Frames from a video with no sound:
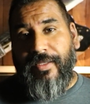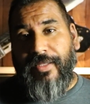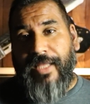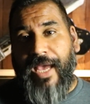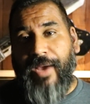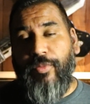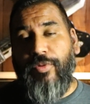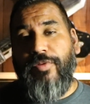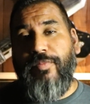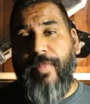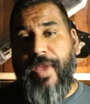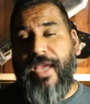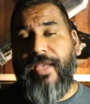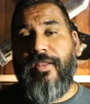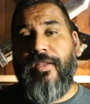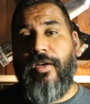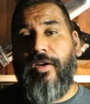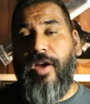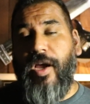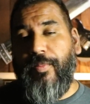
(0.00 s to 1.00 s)
that would
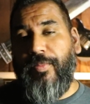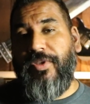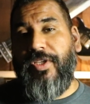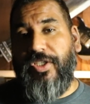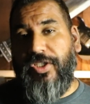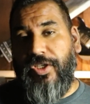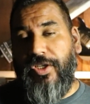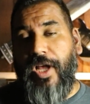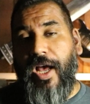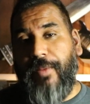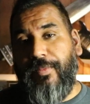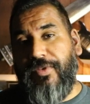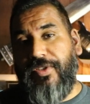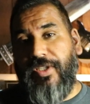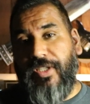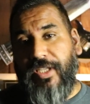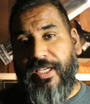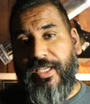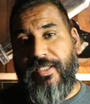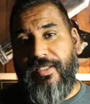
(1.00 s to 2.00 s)
make their competition
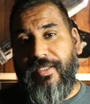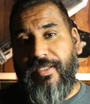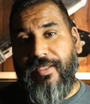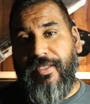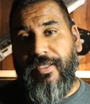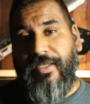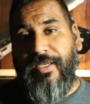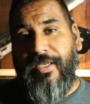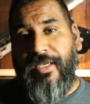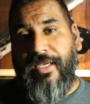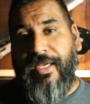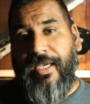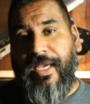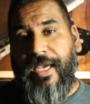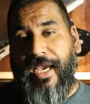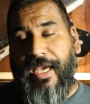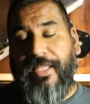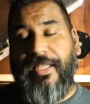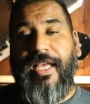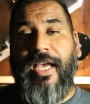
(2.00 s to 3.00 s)
obsolete
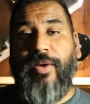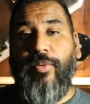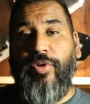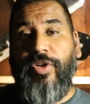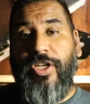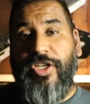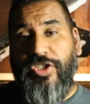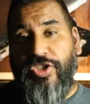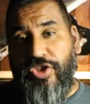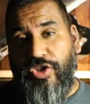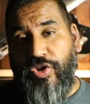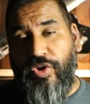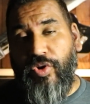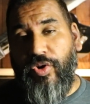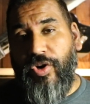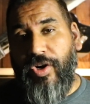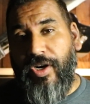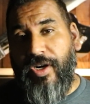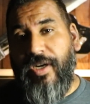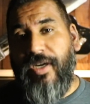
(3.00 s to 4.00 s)
and that would
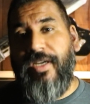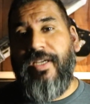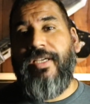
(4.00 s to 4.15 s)
ensure